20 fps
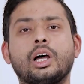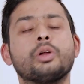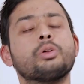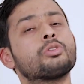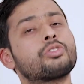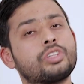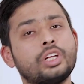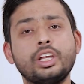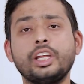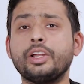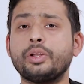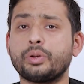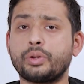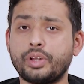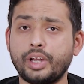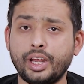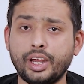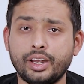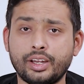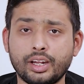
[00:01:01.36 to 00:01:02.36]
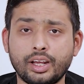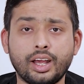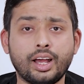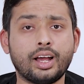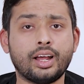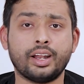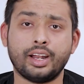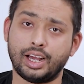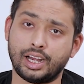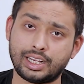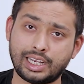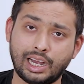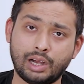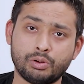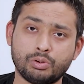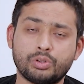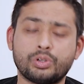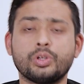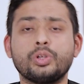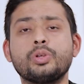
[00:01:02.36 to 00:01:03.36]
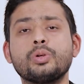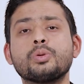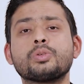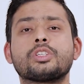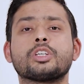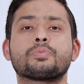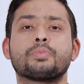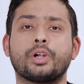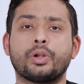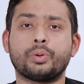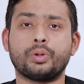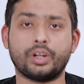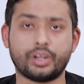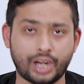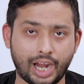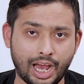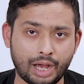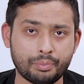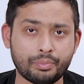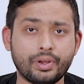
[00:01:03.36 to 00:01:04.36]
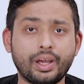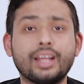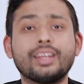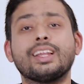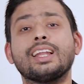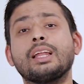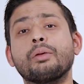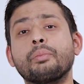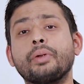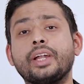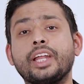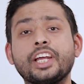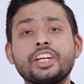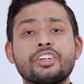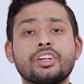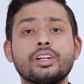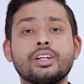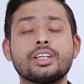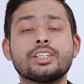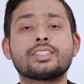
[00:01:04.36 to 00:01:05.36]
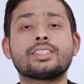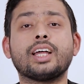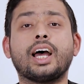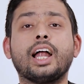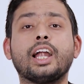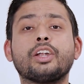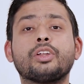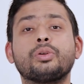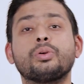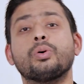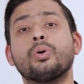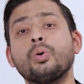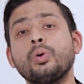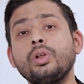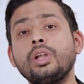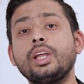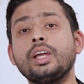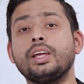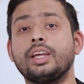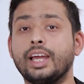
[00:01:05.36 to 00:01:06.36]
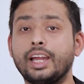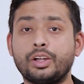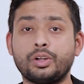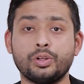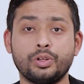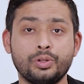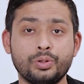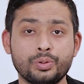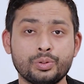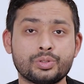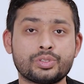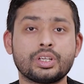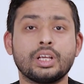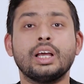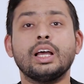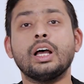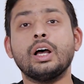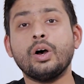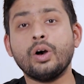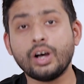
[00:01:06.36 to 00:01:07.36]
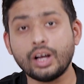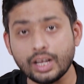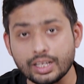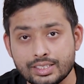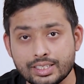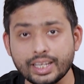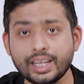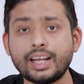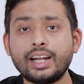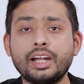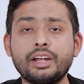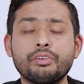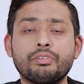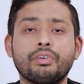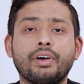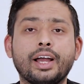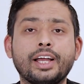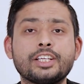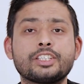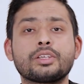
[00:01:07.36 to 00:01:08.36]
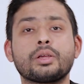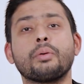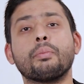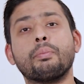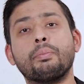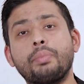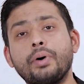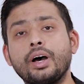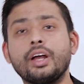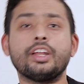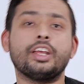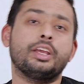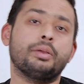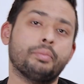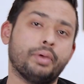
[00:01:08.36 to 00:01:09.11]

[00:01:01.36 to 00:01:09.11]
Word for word: Now you still need to create an account to use this particular app, and the limitation is that you only get to use a single device per